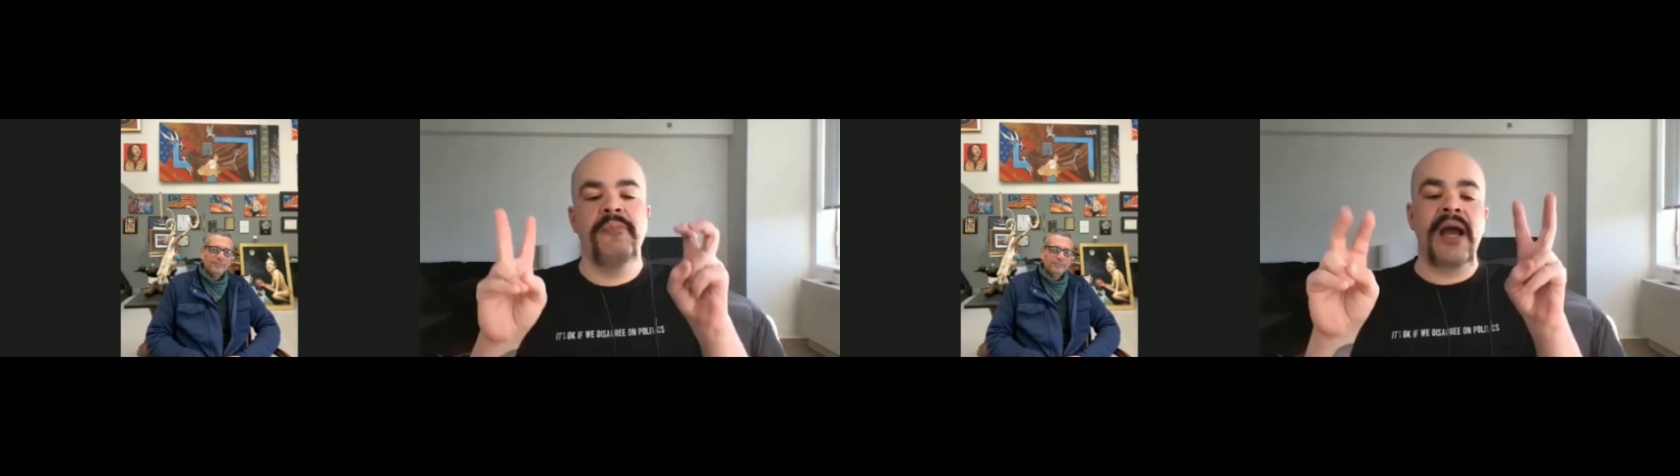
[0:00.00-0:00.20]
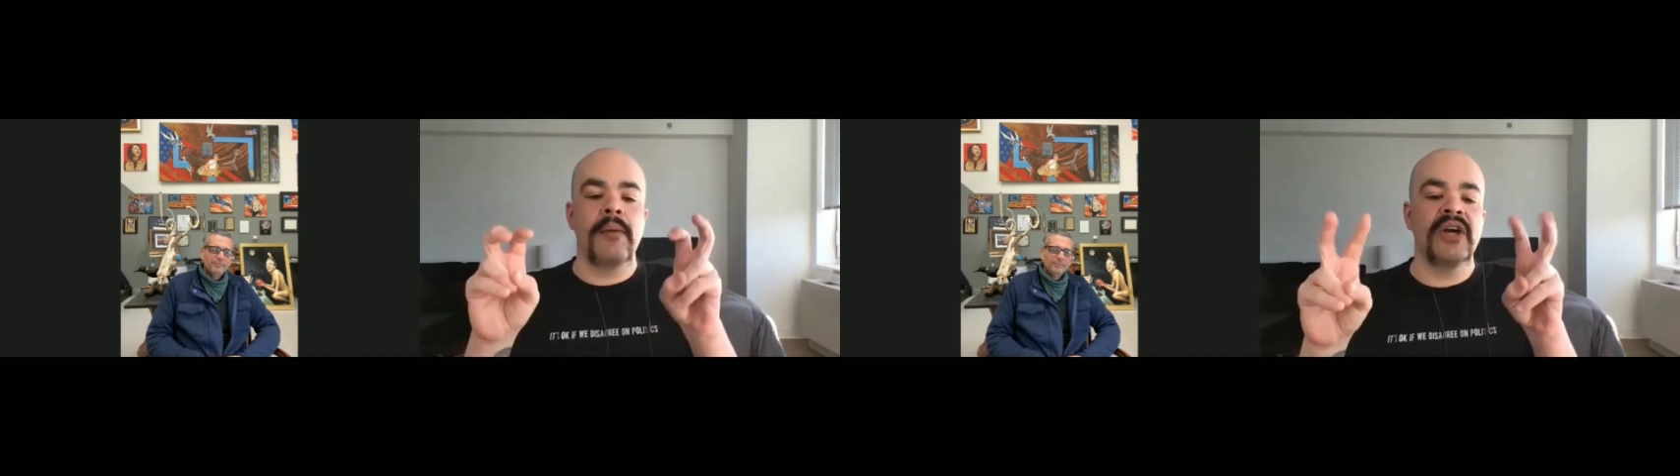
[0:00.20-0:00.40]

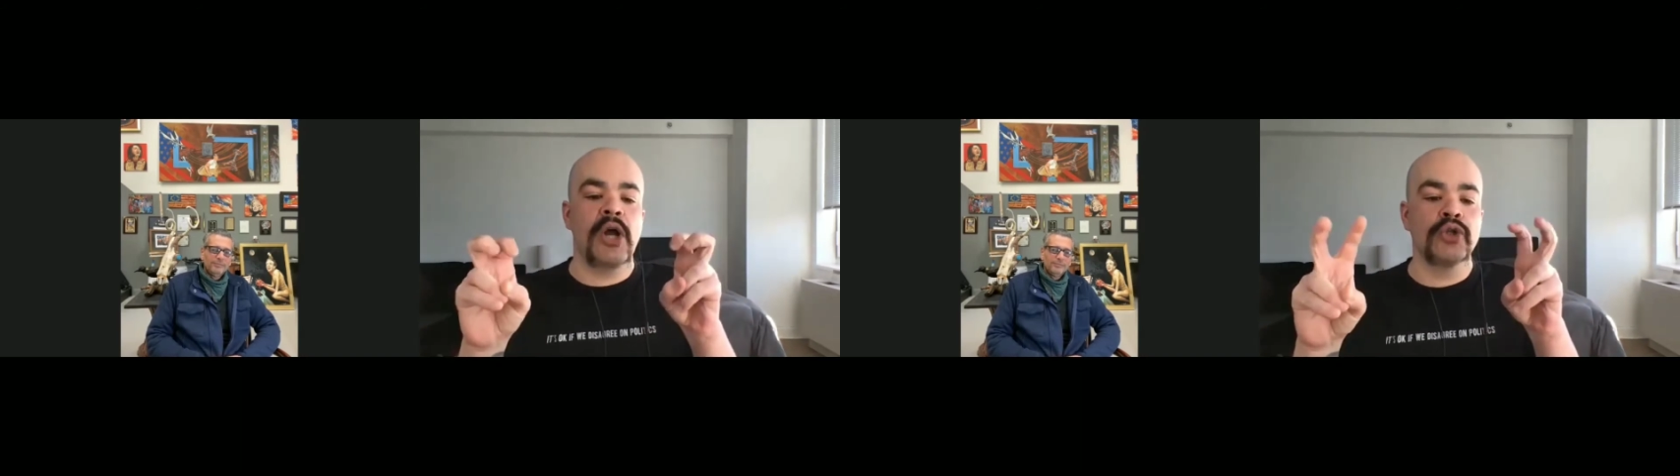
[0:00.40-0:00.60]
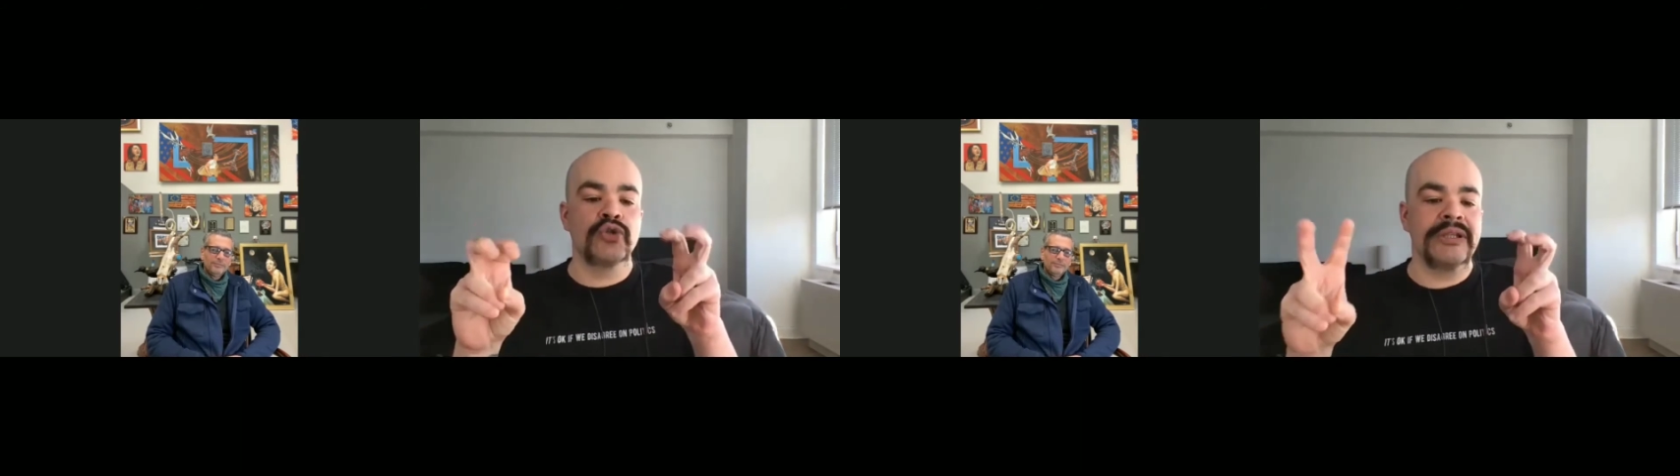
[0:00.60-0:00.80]
become the
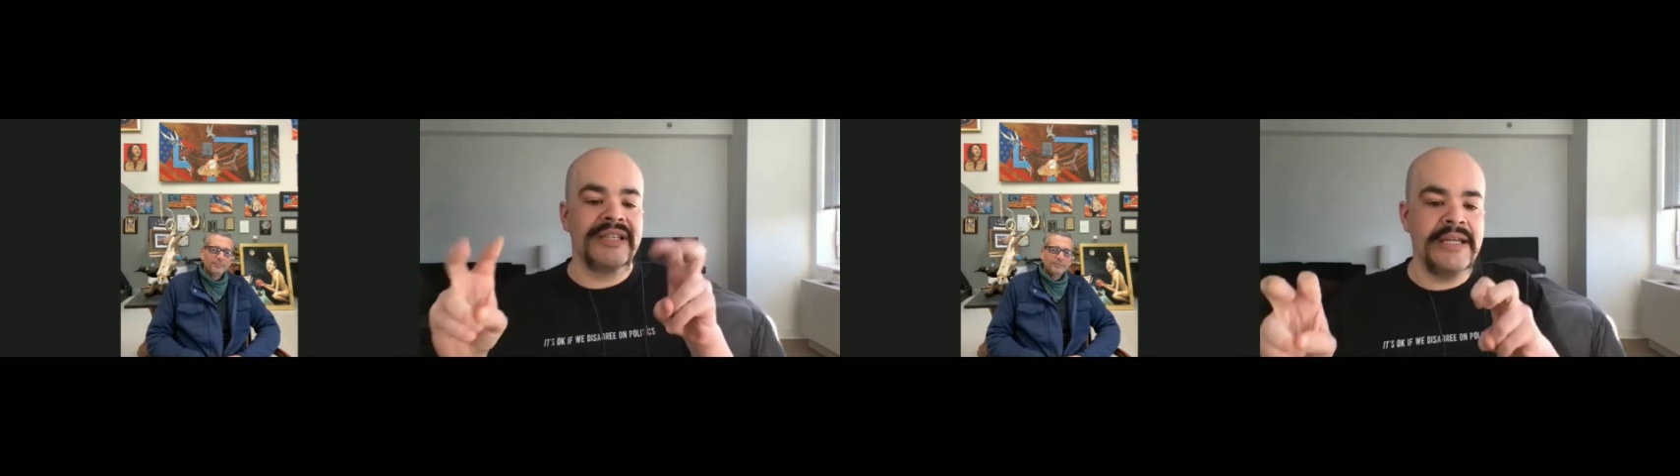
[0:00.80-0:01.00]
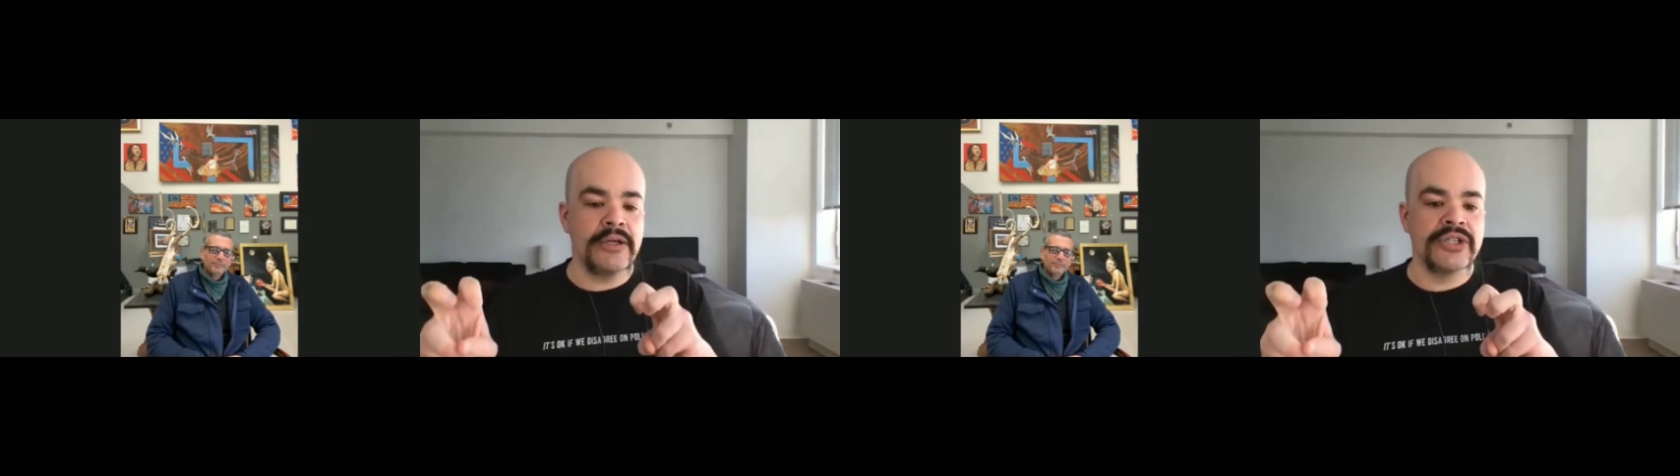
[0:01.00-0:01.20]
cultural
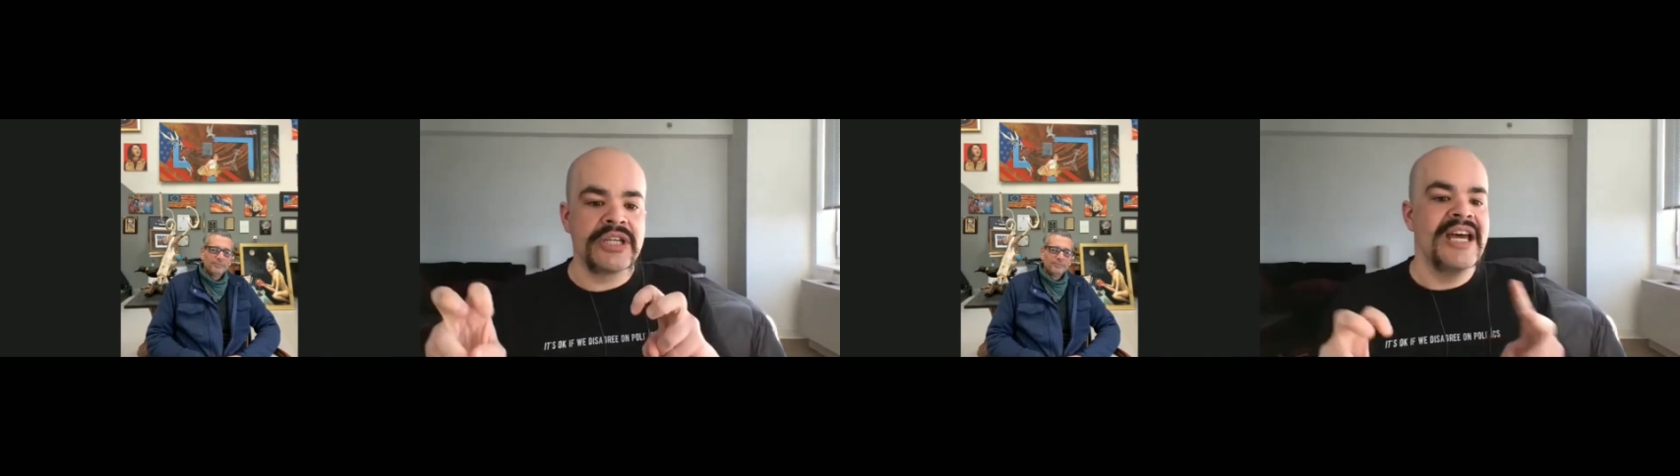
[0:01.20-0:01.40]
leaders